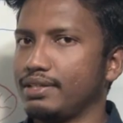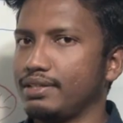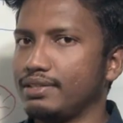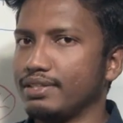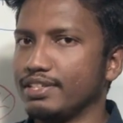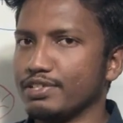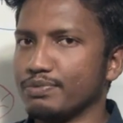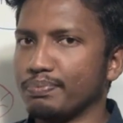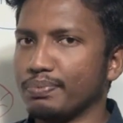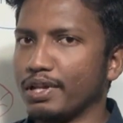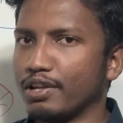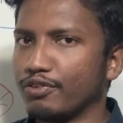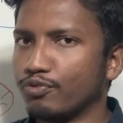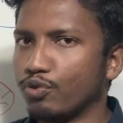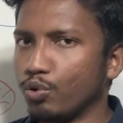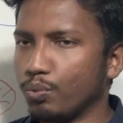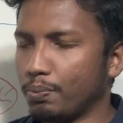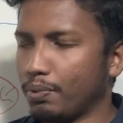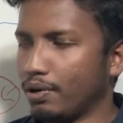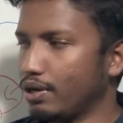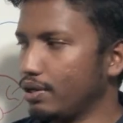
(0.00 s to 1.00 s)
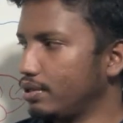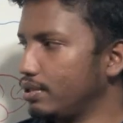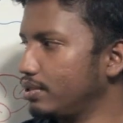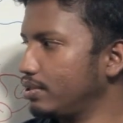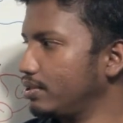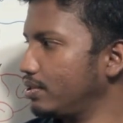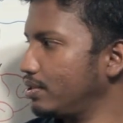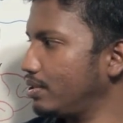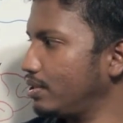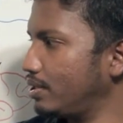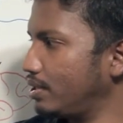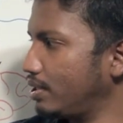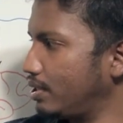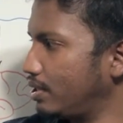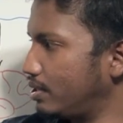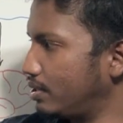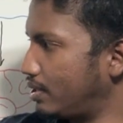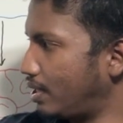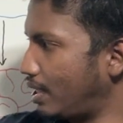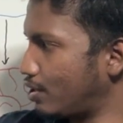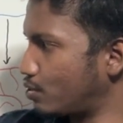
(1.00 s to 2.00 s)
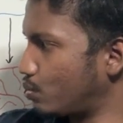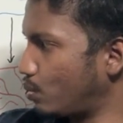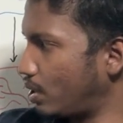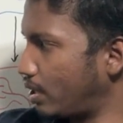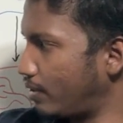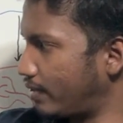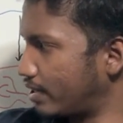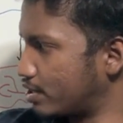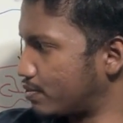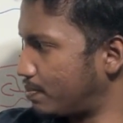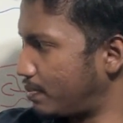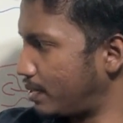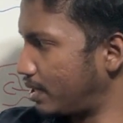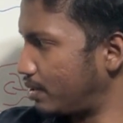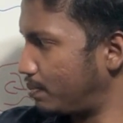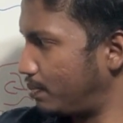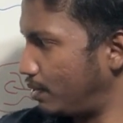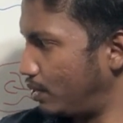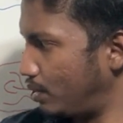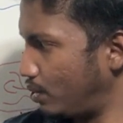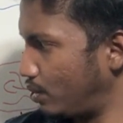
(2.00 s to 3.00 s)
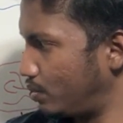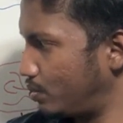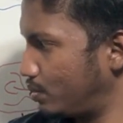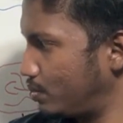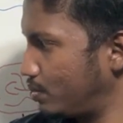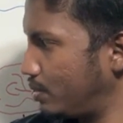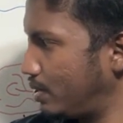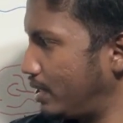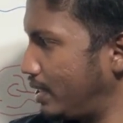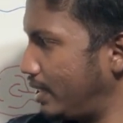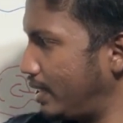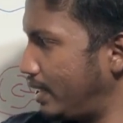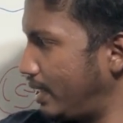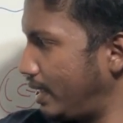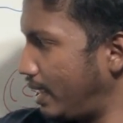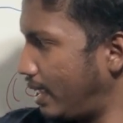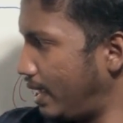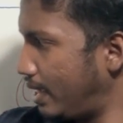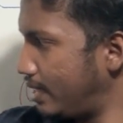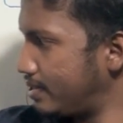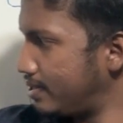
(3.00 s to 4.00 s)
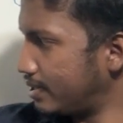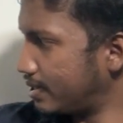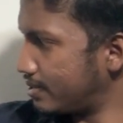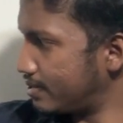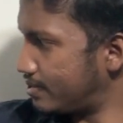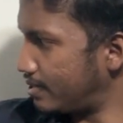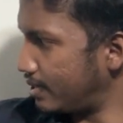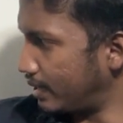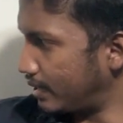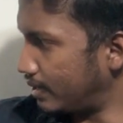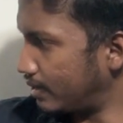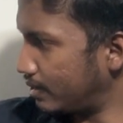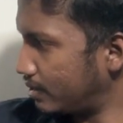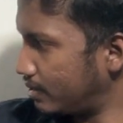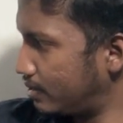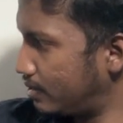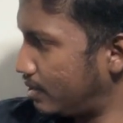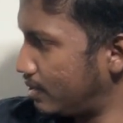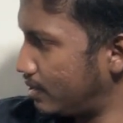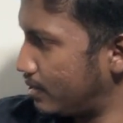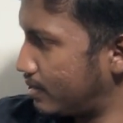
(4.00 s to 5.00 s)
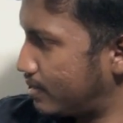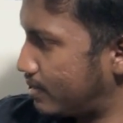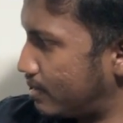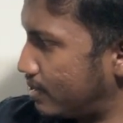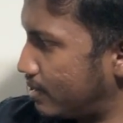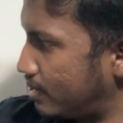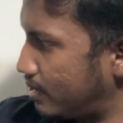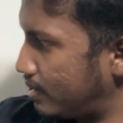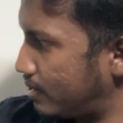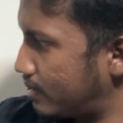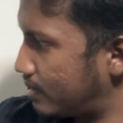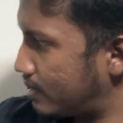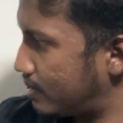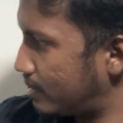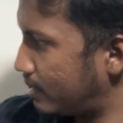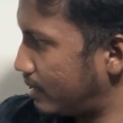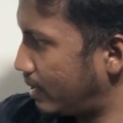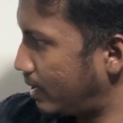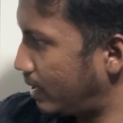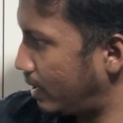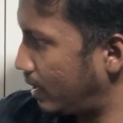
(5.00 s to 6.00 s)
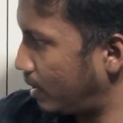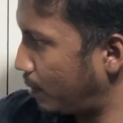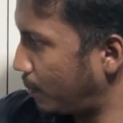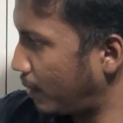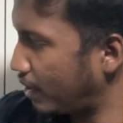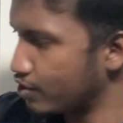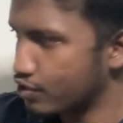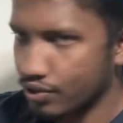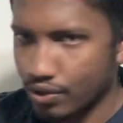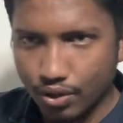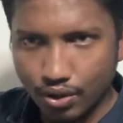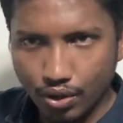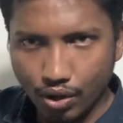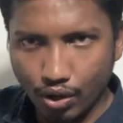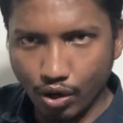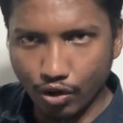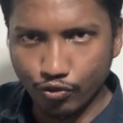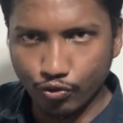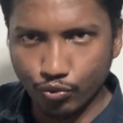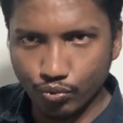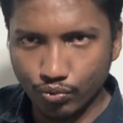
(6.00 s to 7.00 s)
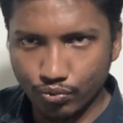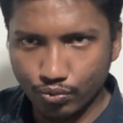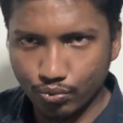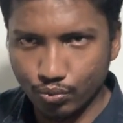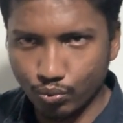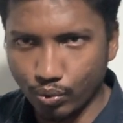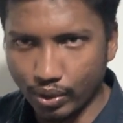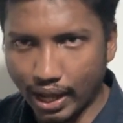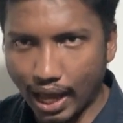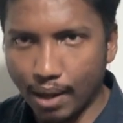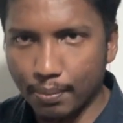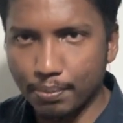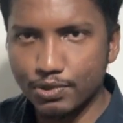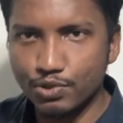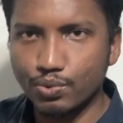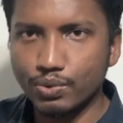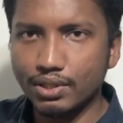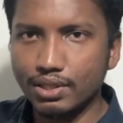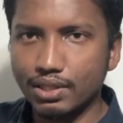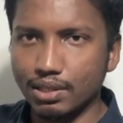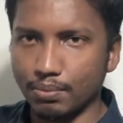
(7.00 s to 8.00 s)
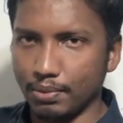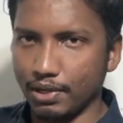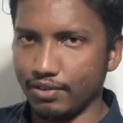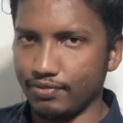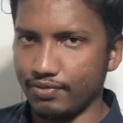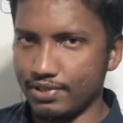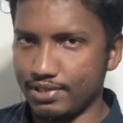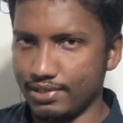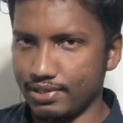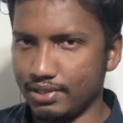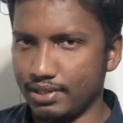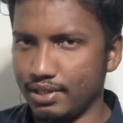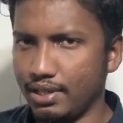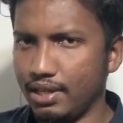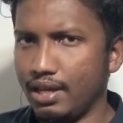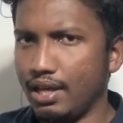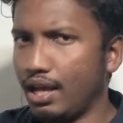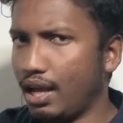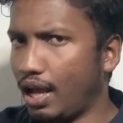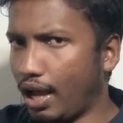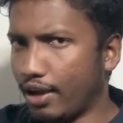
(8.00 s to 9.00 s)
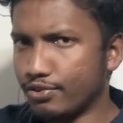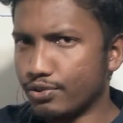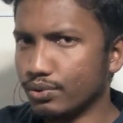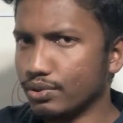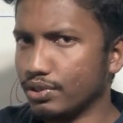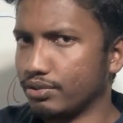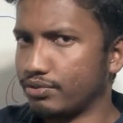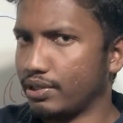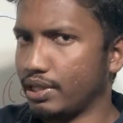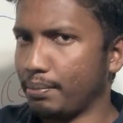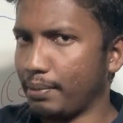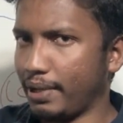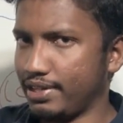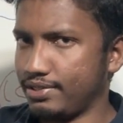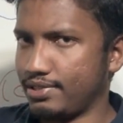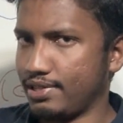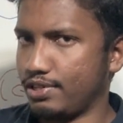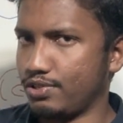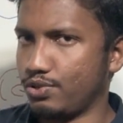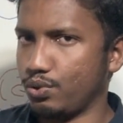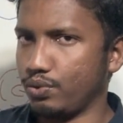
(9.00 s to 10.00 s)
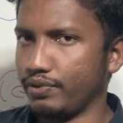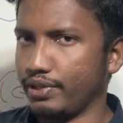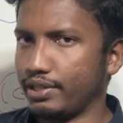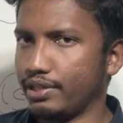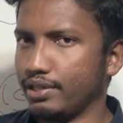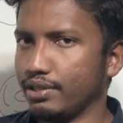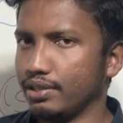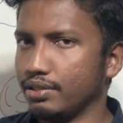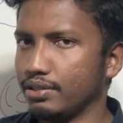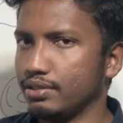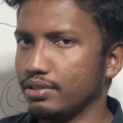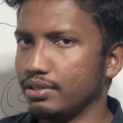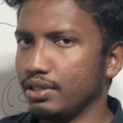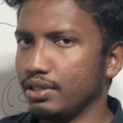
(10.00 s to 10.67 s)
This blood flow part, that's what I've explained below. As you can see, this is an image of what happens within the blood vessel. I've shown the three main cells over here.